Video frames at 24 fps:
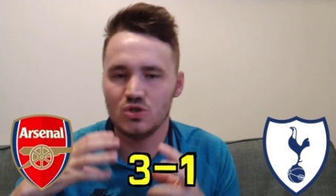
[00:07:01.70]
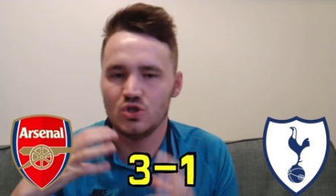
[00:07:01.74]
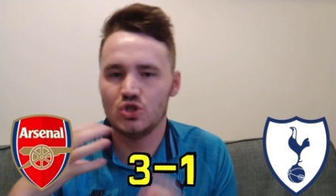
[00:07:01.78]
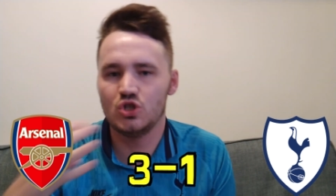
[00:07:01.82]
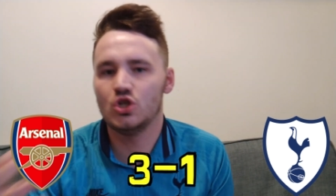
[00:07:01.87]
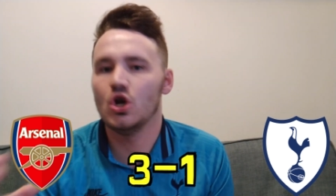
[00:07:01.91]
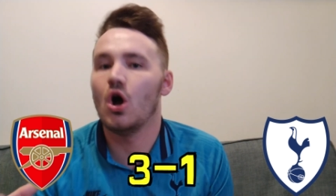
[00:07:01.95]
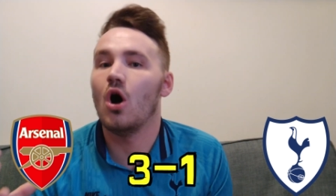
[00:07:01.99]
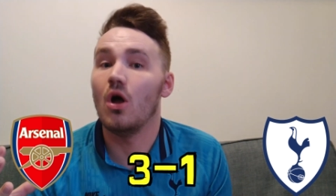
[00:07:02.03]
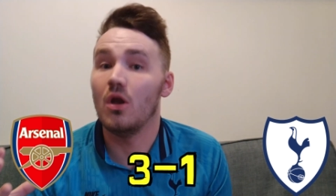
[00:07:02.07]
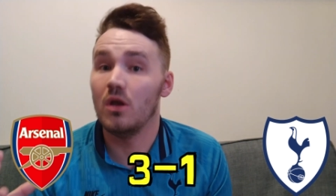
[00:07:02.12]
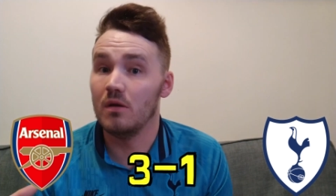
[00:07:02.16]
who
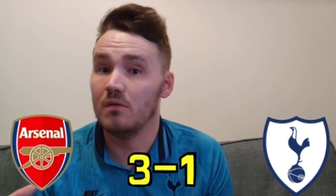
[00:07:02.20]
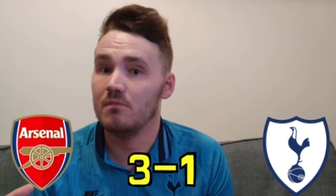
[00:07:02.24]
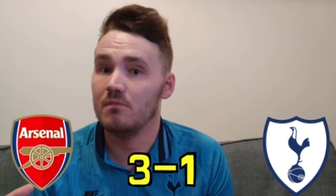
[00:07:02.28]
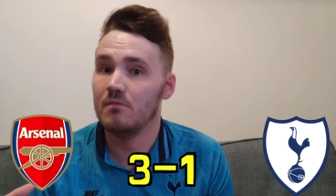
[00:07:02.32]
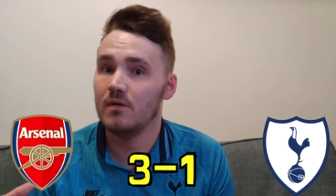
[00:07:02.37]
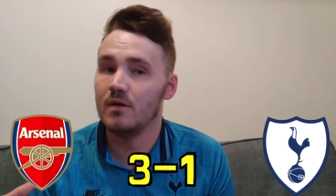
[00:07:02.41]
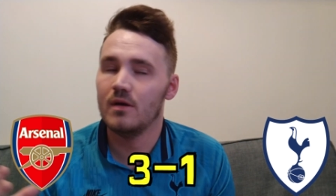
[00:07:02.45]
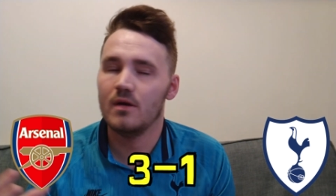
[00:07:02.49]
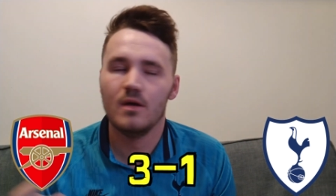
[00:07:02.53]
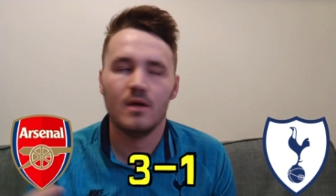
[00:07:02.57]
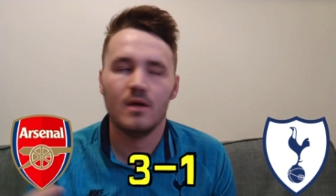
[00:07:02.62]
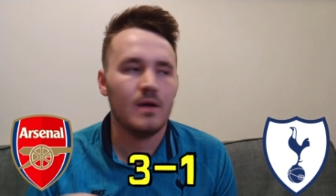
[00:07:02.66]
shone,
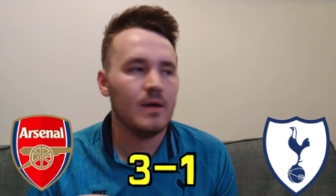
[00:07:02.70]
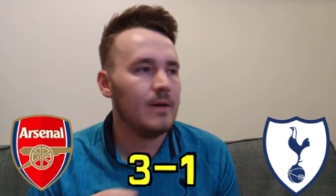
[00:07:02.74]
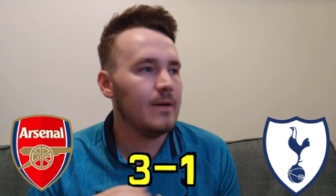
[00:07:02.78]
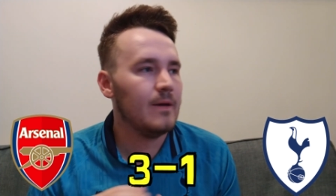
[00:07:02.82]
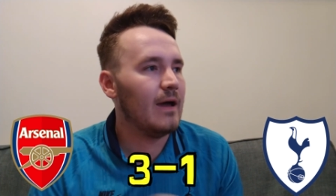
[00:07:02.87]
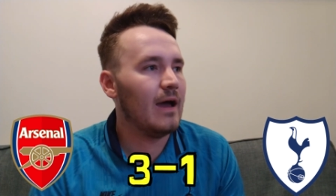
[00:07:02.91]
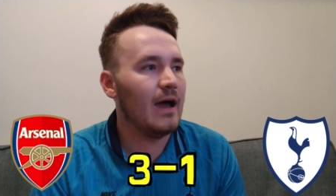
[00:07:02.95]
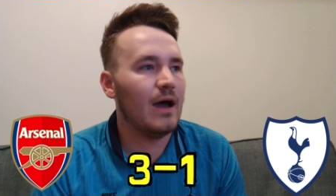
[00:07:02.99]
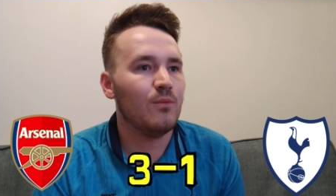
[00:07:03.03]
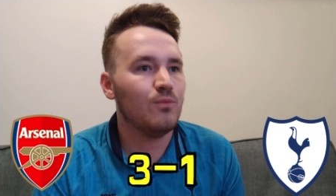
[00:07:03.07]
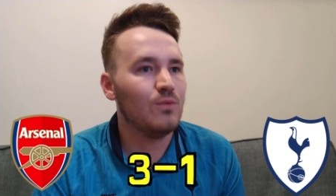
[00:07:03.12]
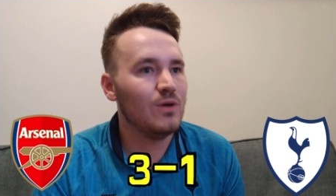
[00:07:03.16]

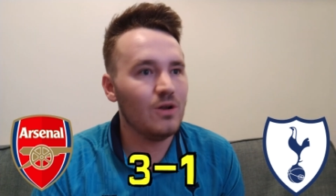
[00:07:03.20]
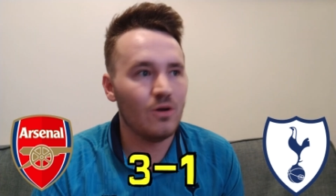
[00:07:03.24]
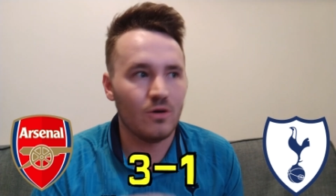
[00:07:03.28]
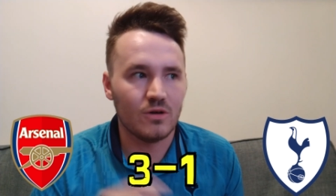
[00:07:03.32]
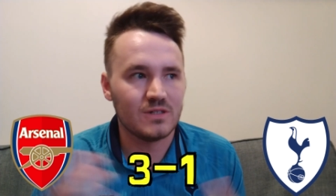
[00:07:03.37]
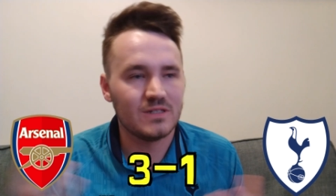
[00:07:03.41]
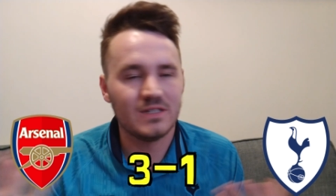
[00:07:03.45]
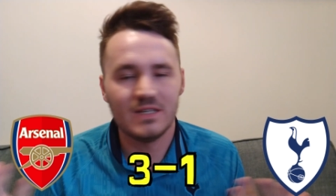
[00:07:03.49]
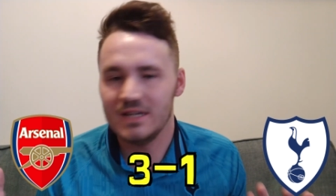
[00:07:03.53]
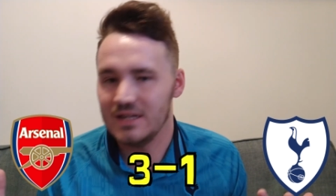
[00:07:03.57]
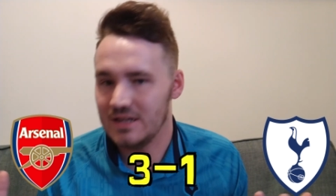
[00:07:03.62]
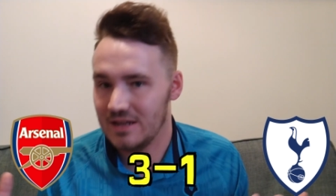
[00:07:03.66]
and we're
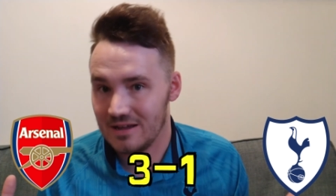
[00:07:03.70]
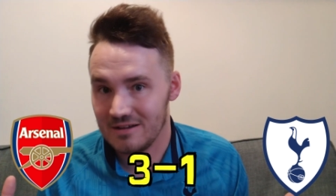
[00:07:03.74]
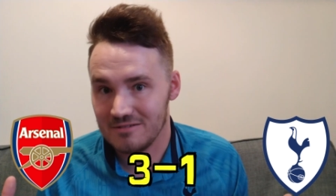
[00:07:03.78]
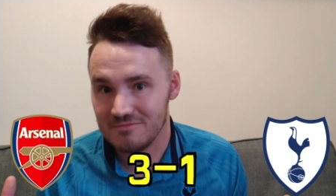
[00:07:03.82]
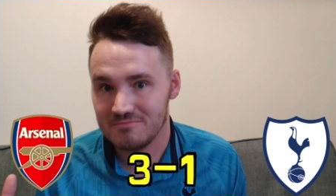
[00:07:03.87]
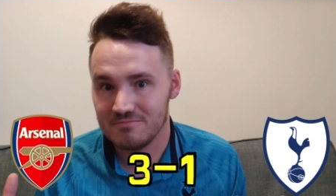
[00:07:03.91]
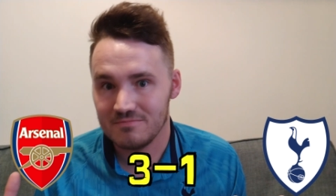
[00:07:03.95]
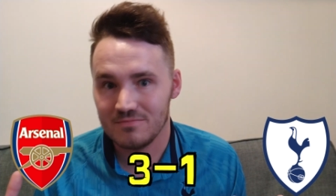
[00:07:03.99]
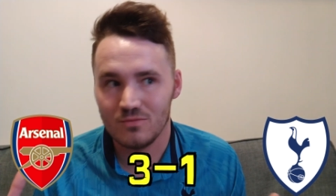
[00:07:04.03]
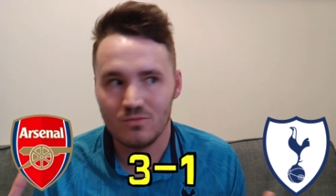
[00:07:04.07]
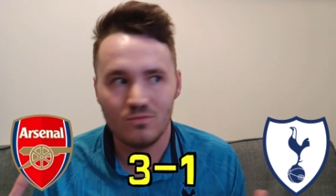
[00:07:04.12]
not seeing that.